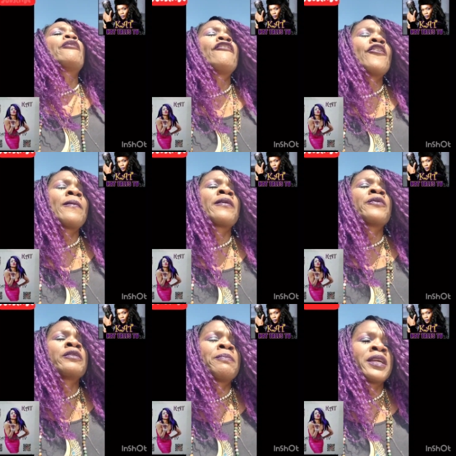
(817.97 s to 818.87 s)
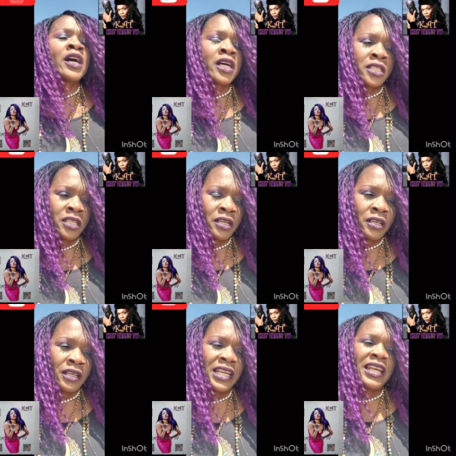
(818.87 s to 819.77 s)
performing with
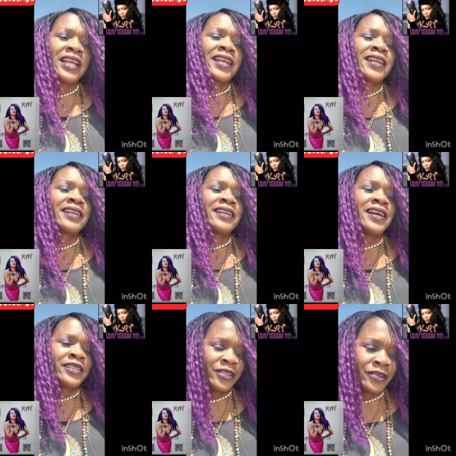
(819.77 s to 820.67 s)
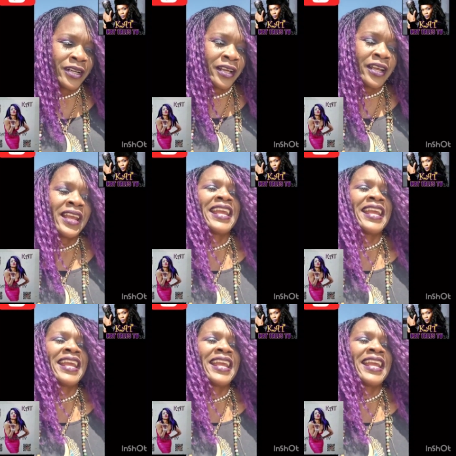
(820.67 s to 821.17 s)
Beyonce yesterday,